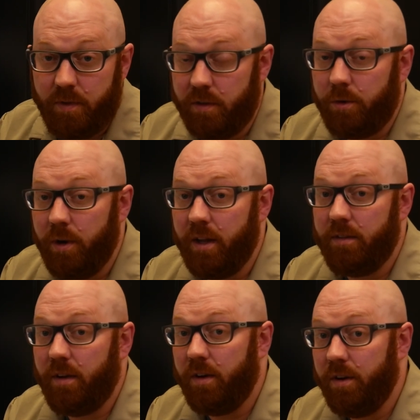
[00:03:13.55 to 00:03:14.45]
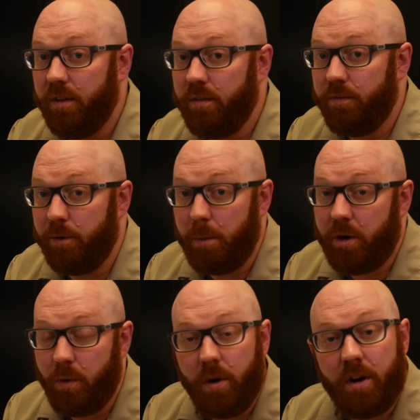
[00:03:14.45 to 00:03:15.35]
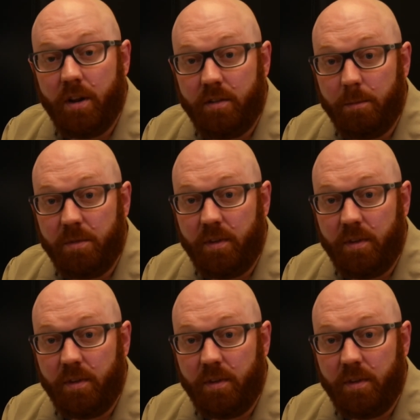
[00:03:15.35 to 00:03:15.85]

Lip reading: this creates areas for microorganisms